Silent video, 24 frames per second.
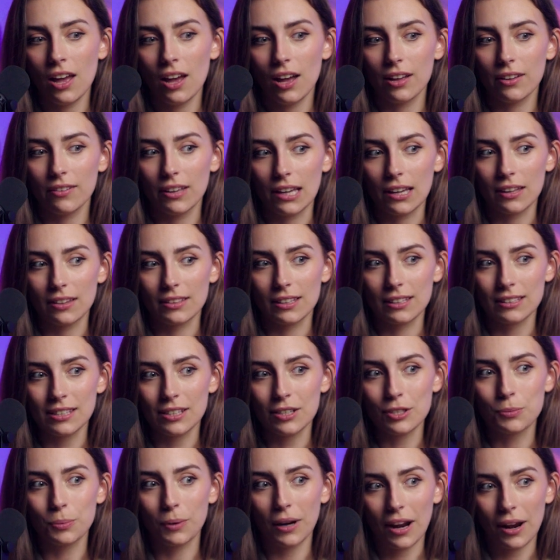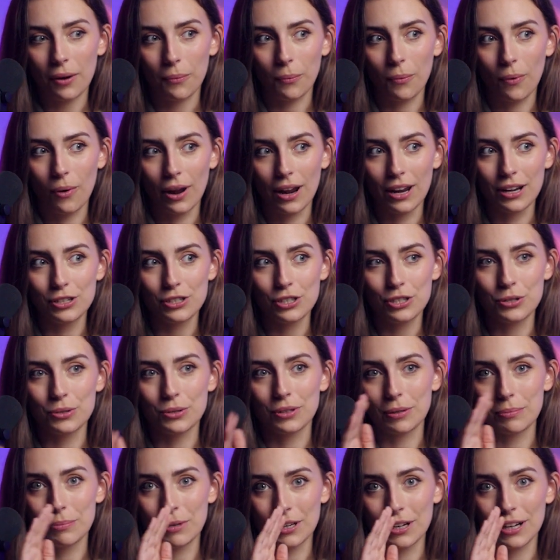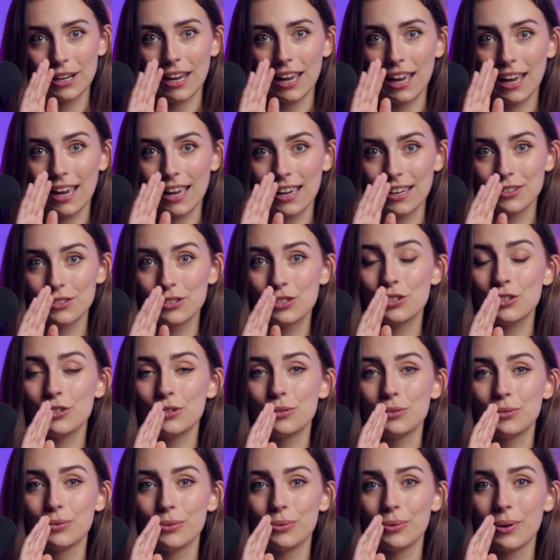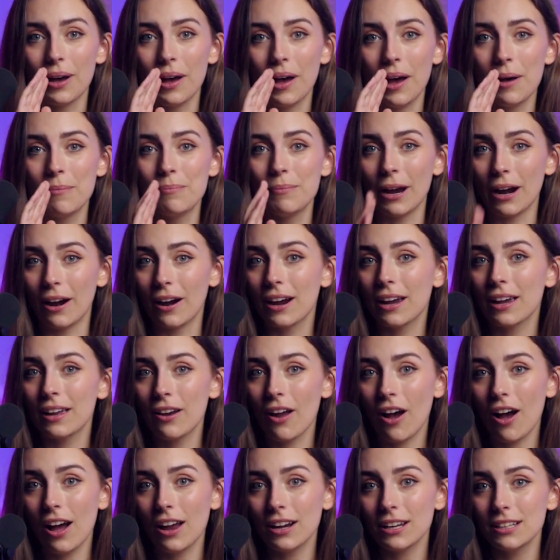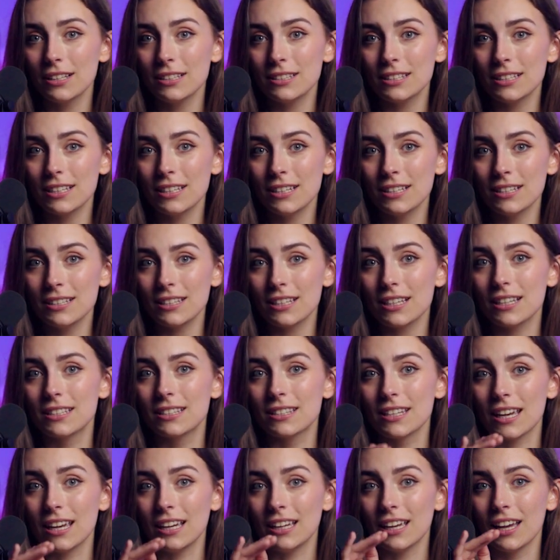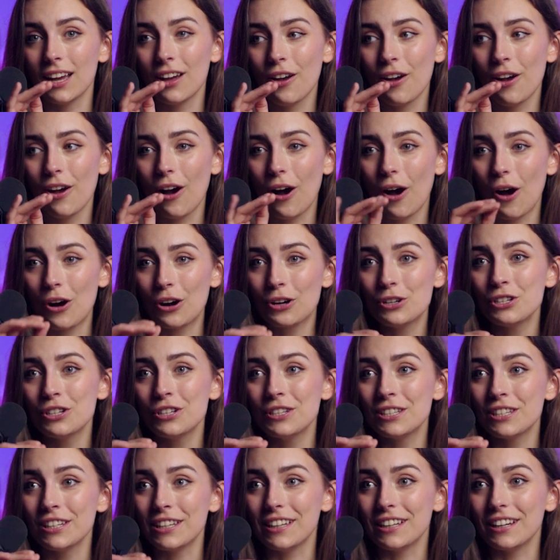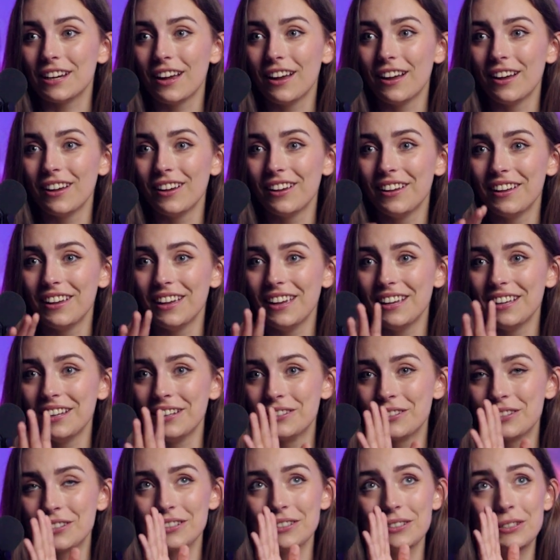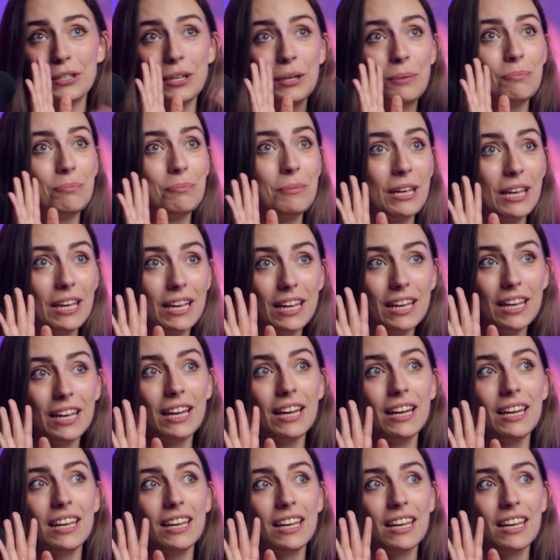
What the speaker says: like, this is what I want to communicate to American audiences is, like, Argentina is, to me,